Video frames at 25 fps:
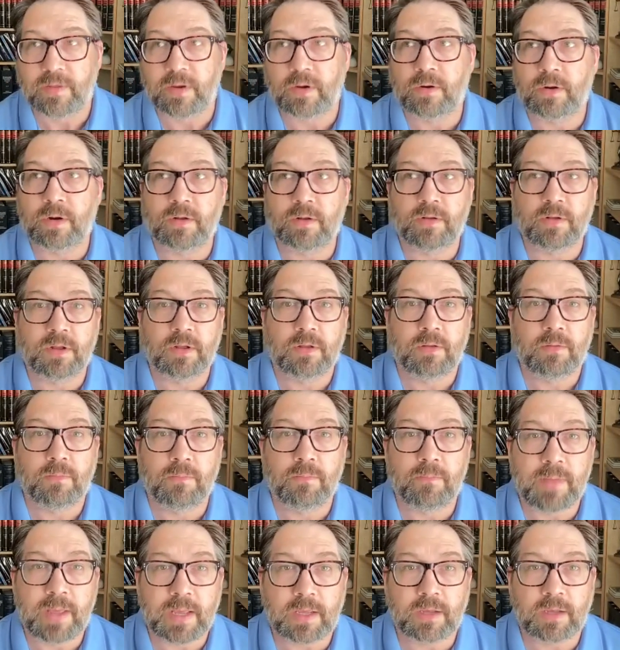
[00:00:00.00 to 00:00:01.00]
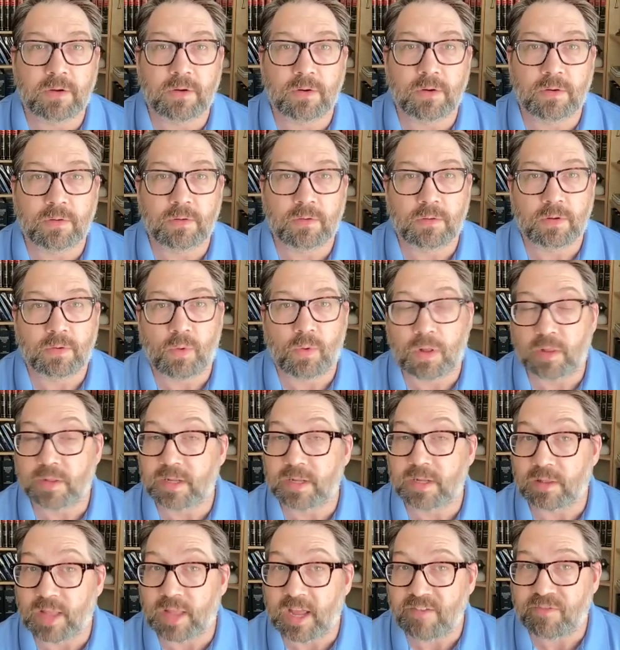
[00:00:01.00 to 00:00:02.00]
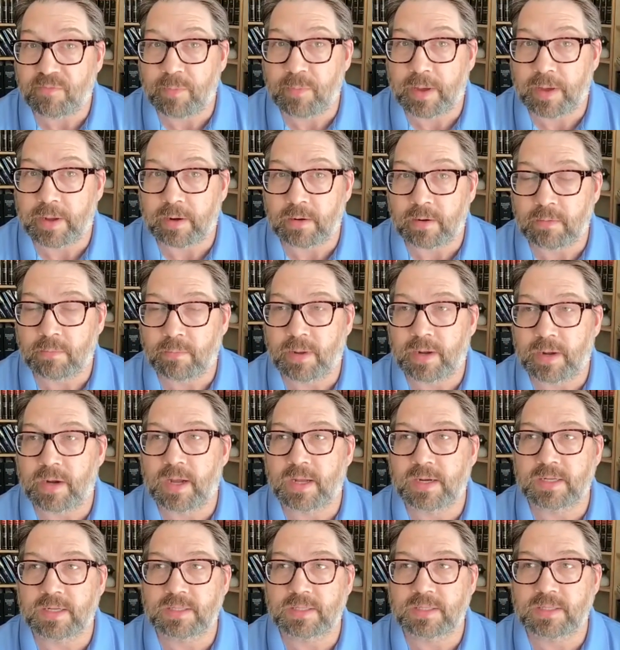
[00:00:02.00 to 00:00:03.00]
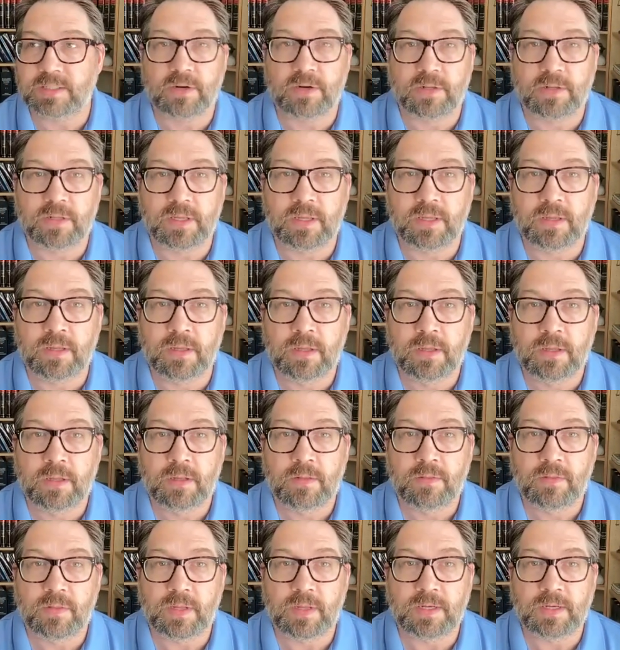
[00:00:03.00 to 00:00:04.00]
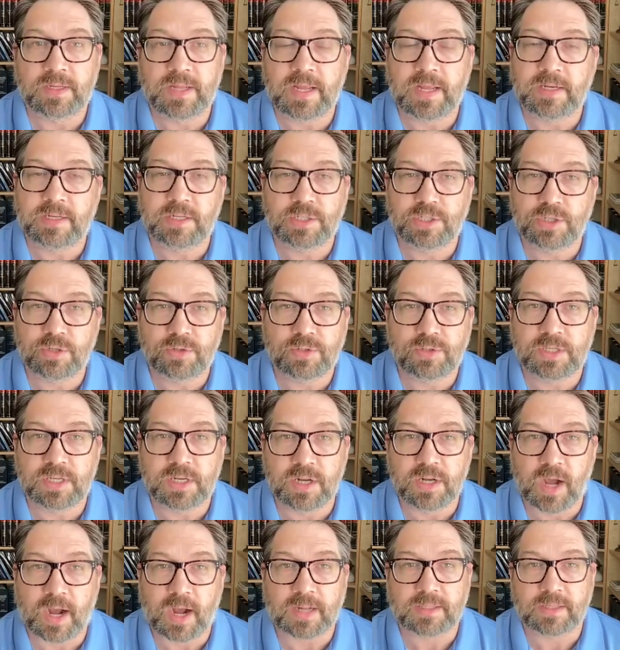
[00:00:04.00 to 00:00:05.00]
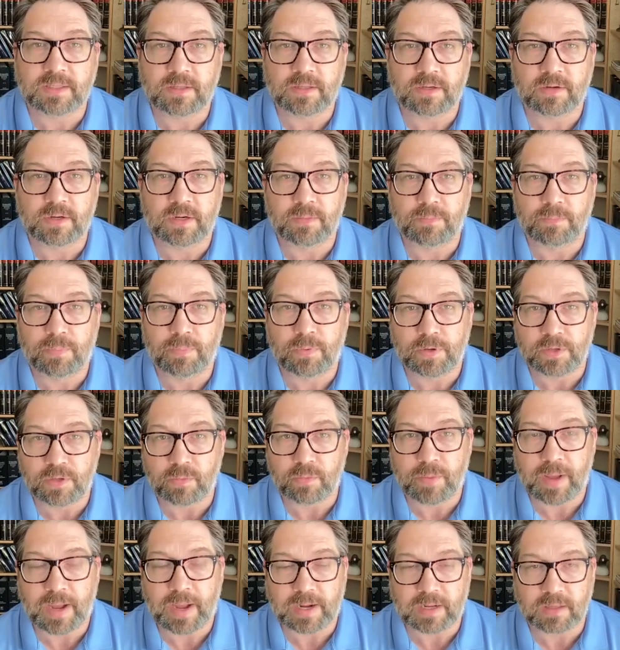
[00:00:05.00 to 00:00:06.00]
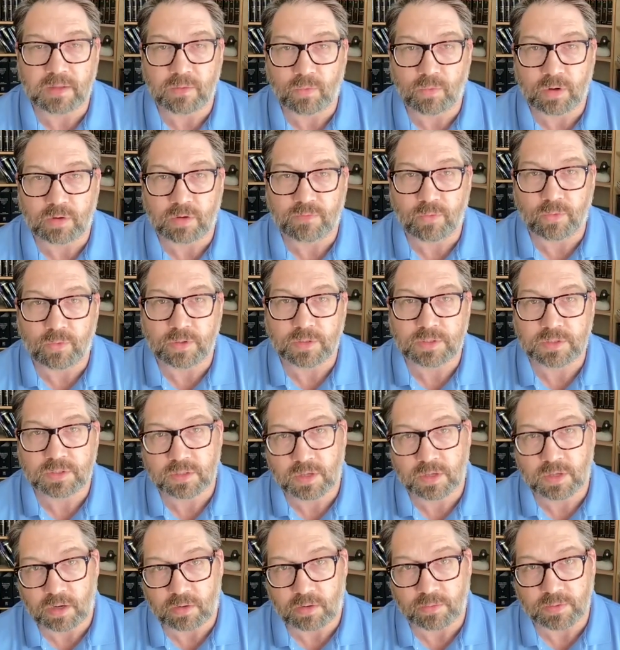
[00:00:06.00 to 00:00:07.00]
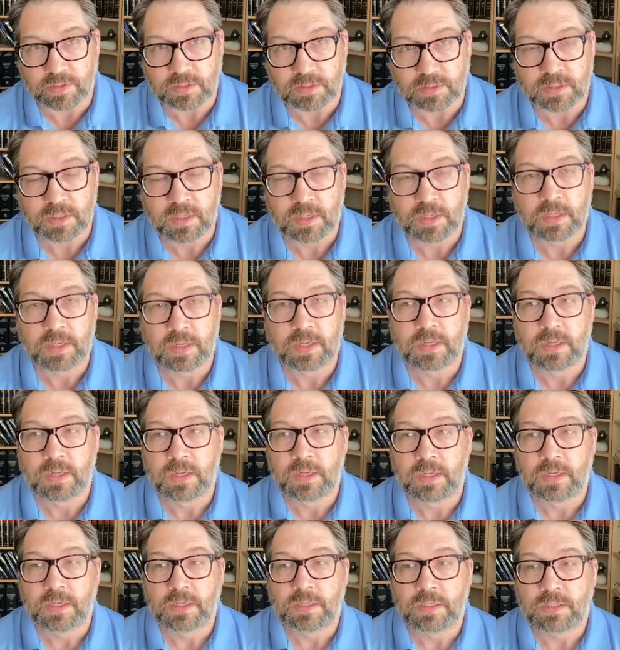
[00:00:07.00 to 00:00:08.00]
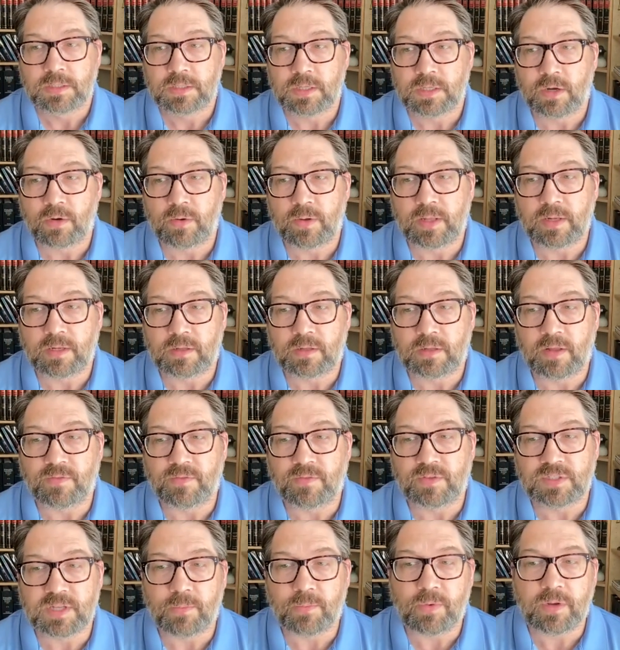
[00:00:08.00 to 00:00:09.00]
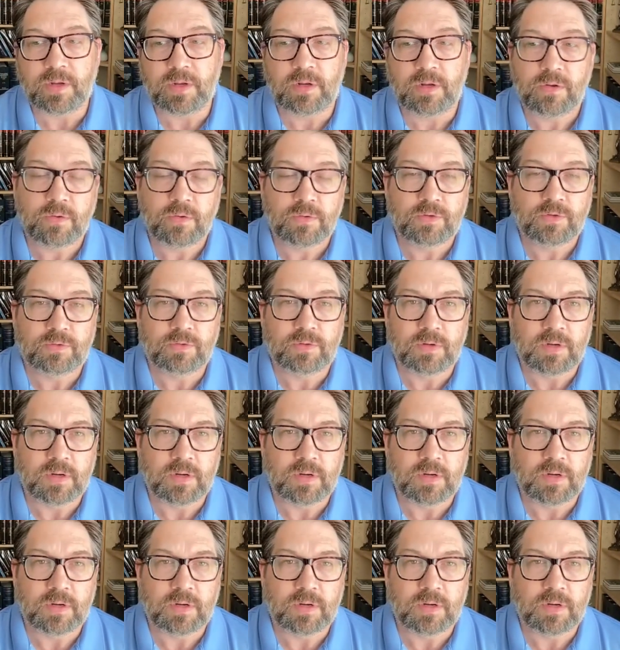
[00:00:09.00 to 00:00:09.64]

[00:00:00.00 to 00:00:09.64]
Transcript: they're going to make your quality of life better, but not necessarily. The intent is usually not that they're going to put you back in the workforce always. So if someone who